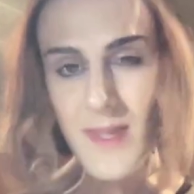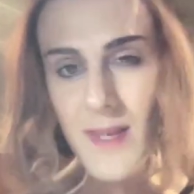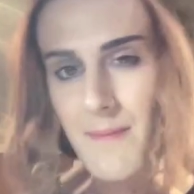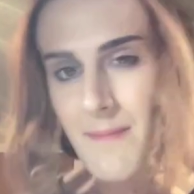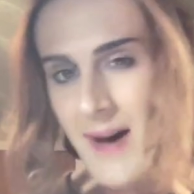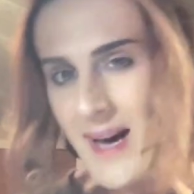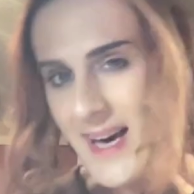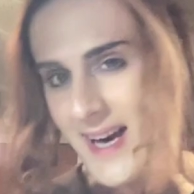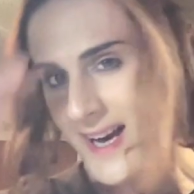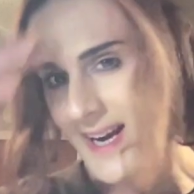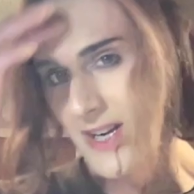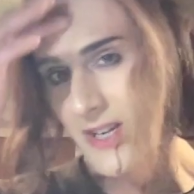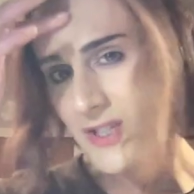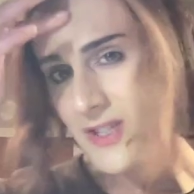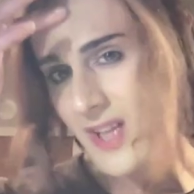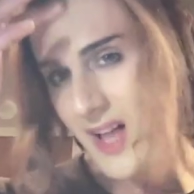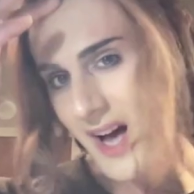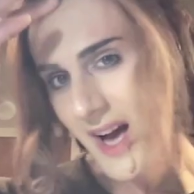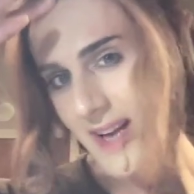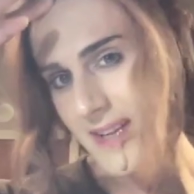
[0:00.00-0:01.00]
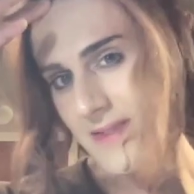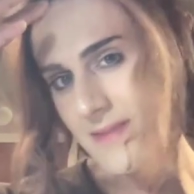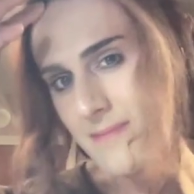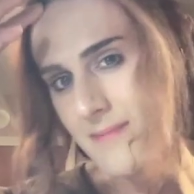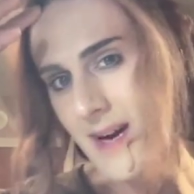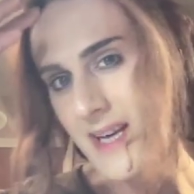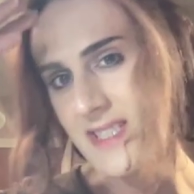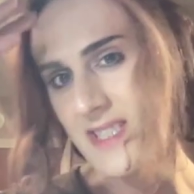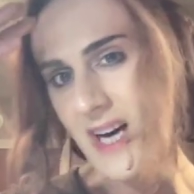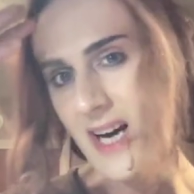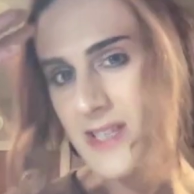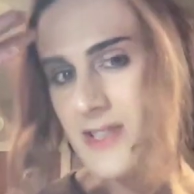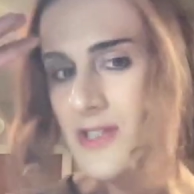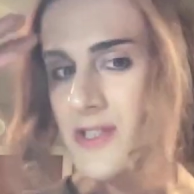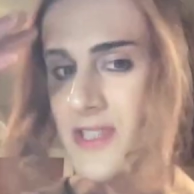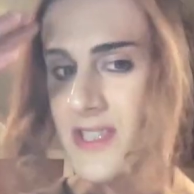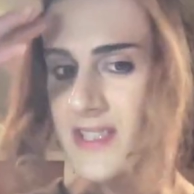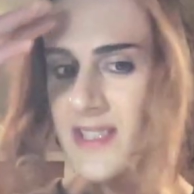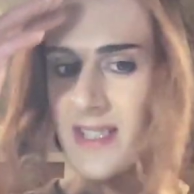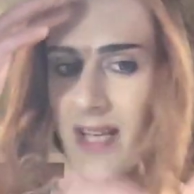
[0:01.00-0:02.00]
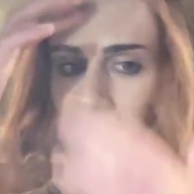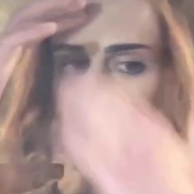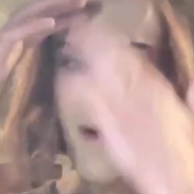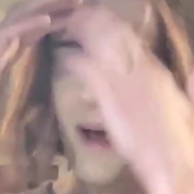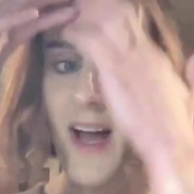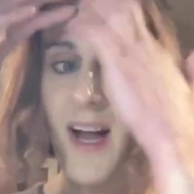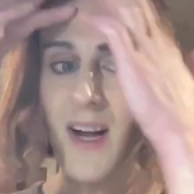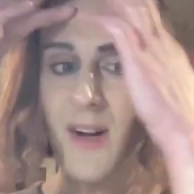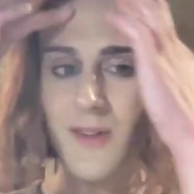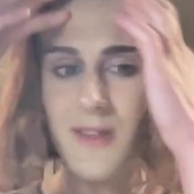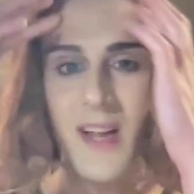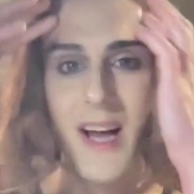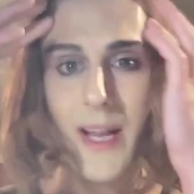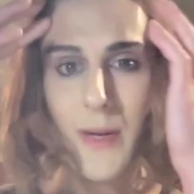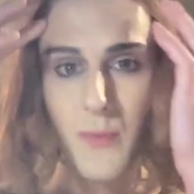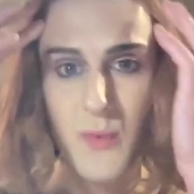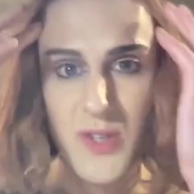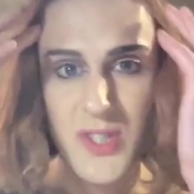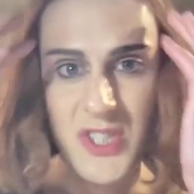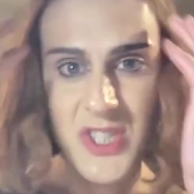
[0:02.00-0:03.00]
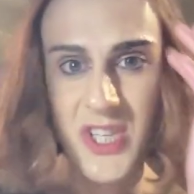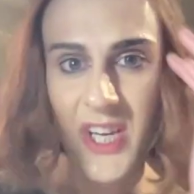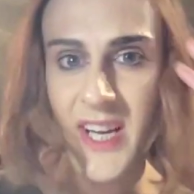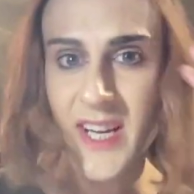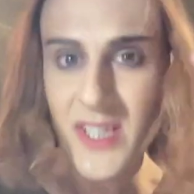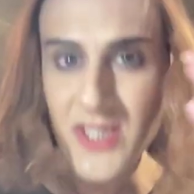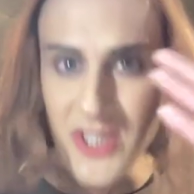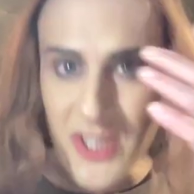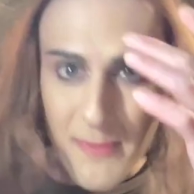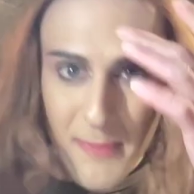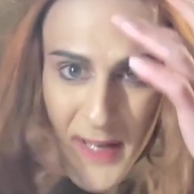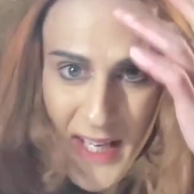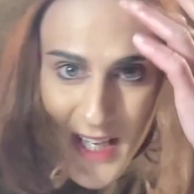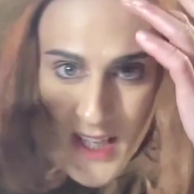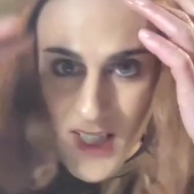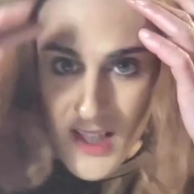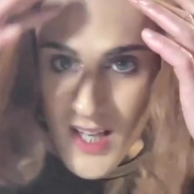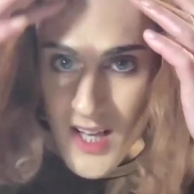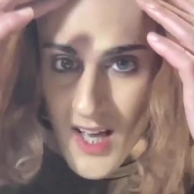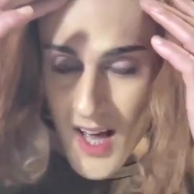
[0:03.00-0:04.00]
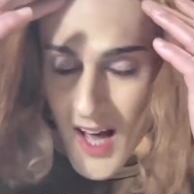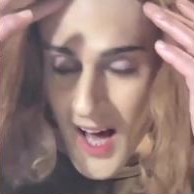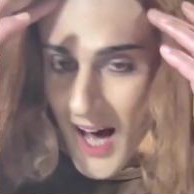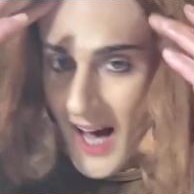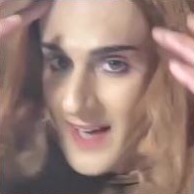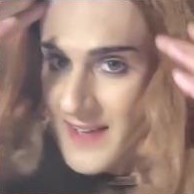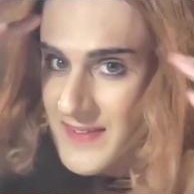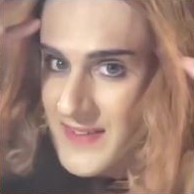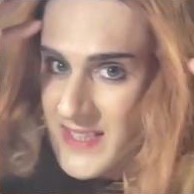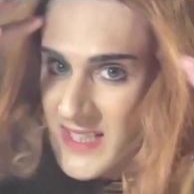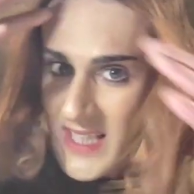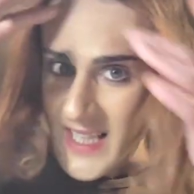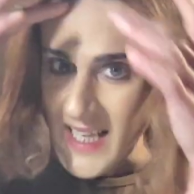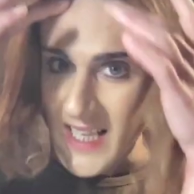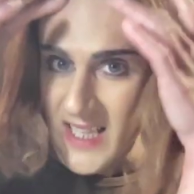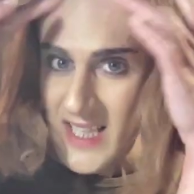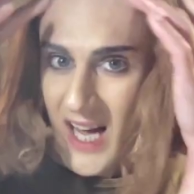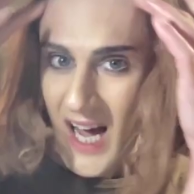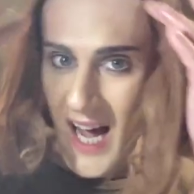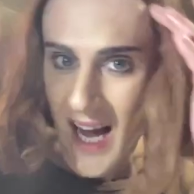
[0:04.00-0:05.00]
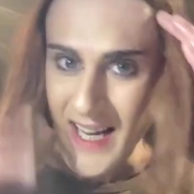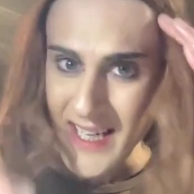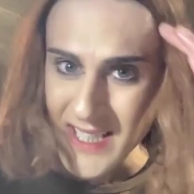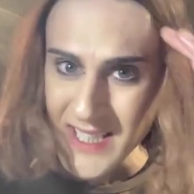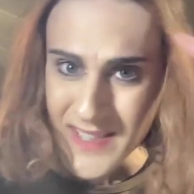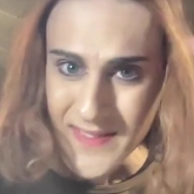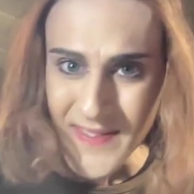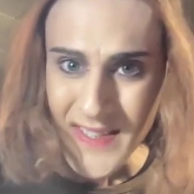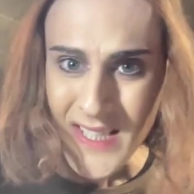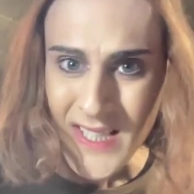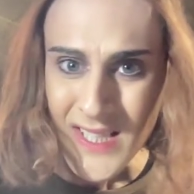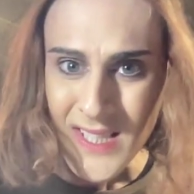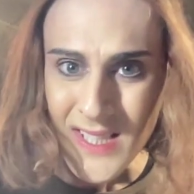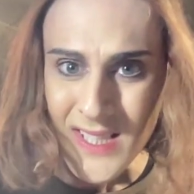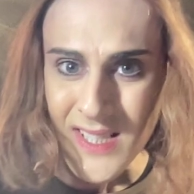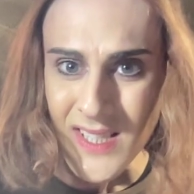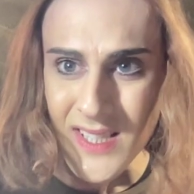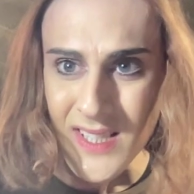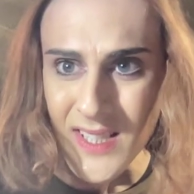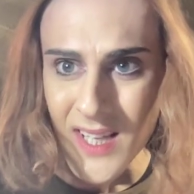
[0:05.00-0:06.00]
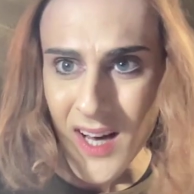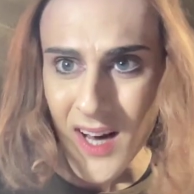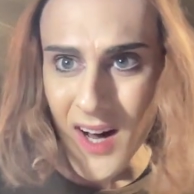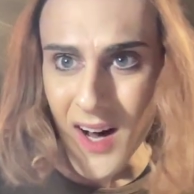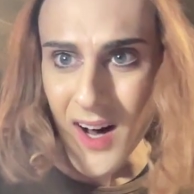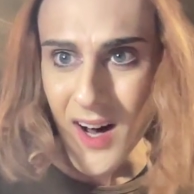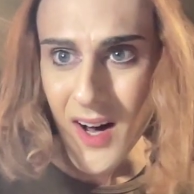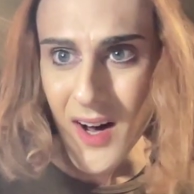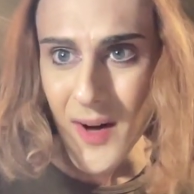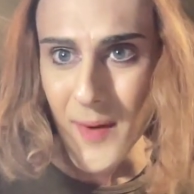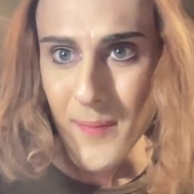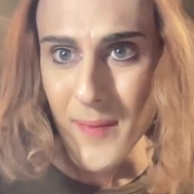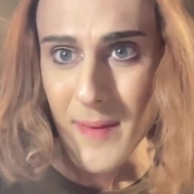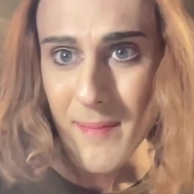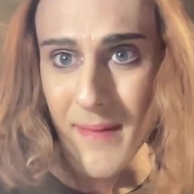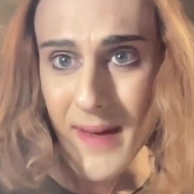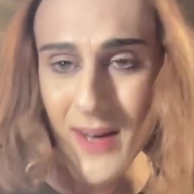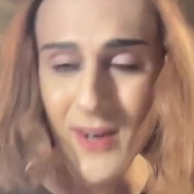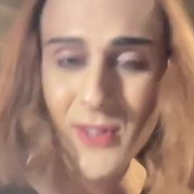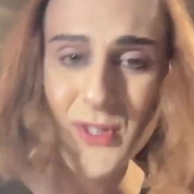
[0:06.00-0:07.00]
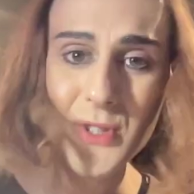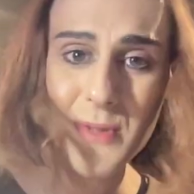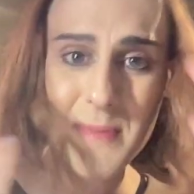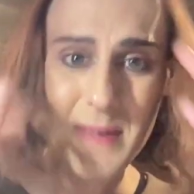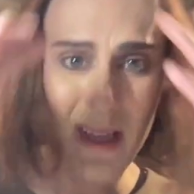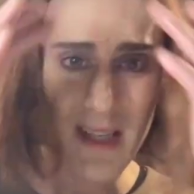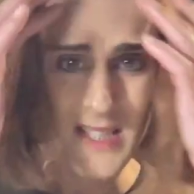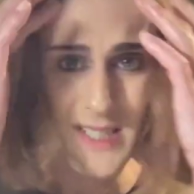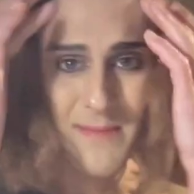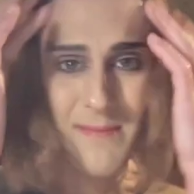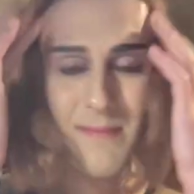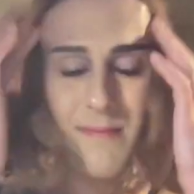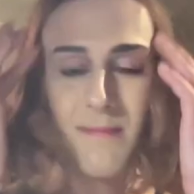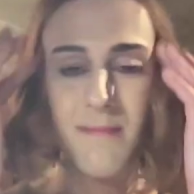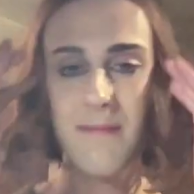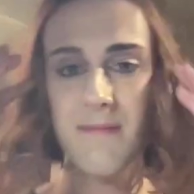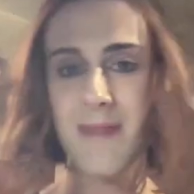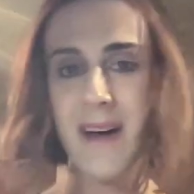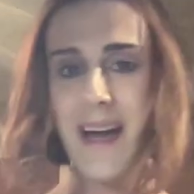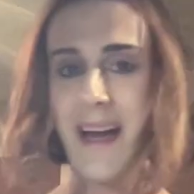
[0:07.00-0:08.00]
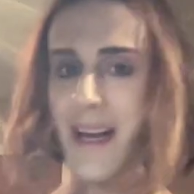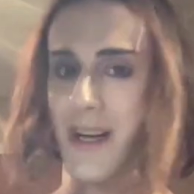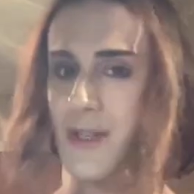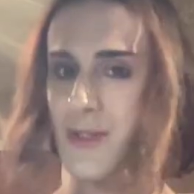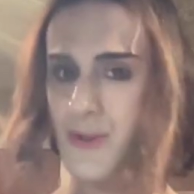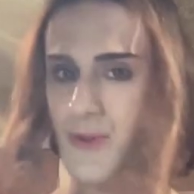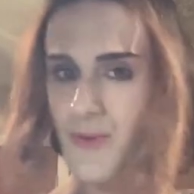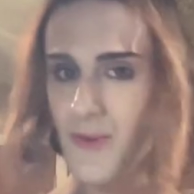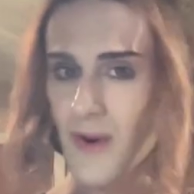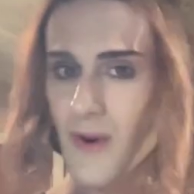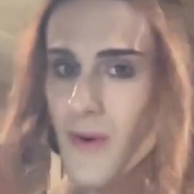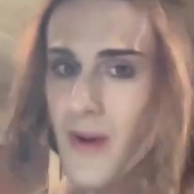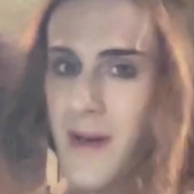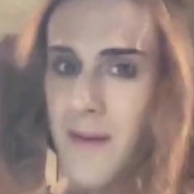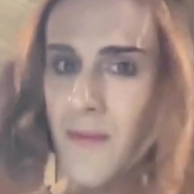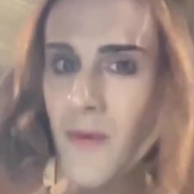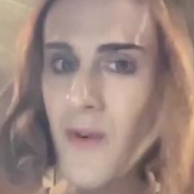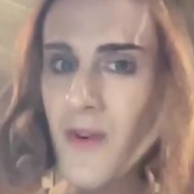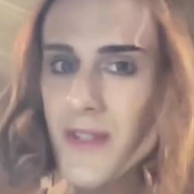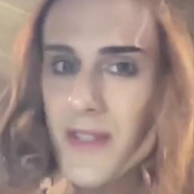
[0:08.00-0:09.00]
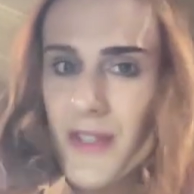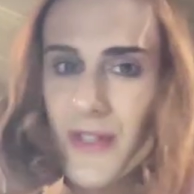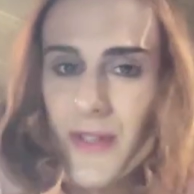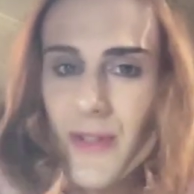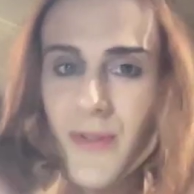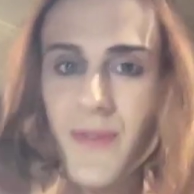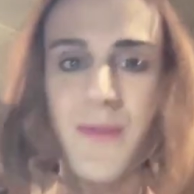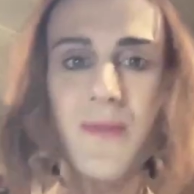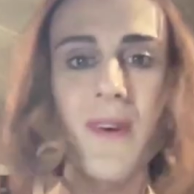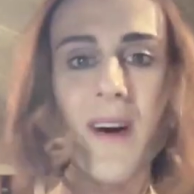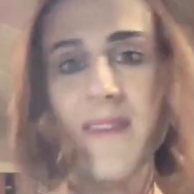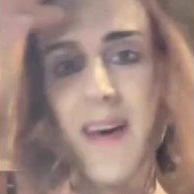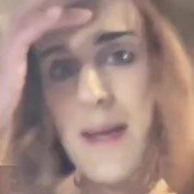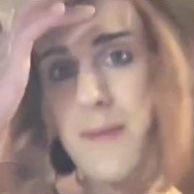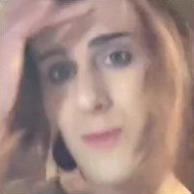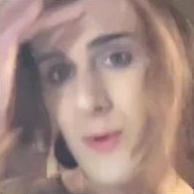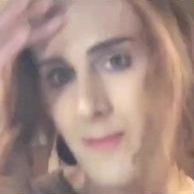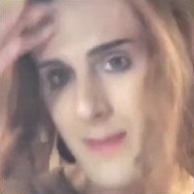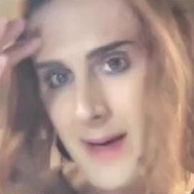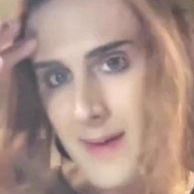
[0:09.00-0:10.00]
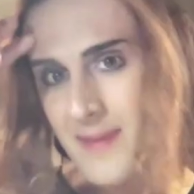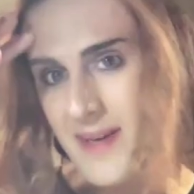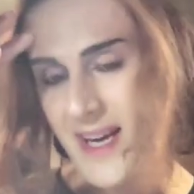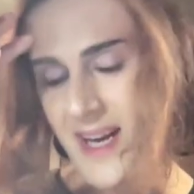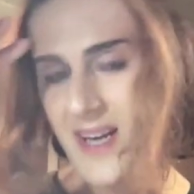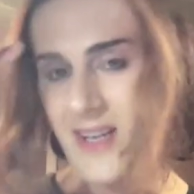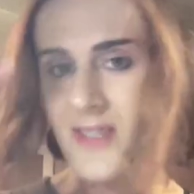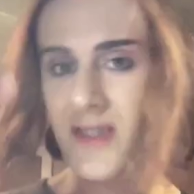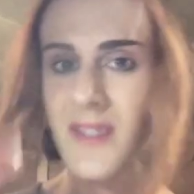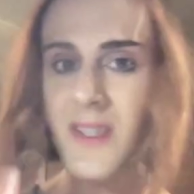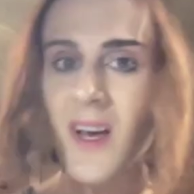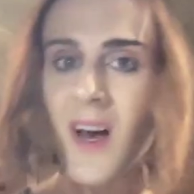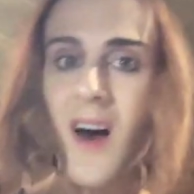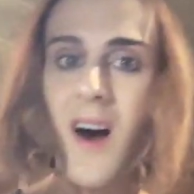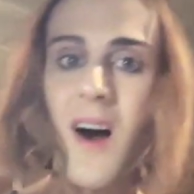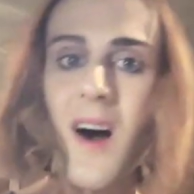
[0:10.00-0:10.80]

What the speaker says: my hairline, my doctor did say my hairline would change a bit. I feel like it kind of is. It may also be because my hair's growing more too. I've had more baby hairs.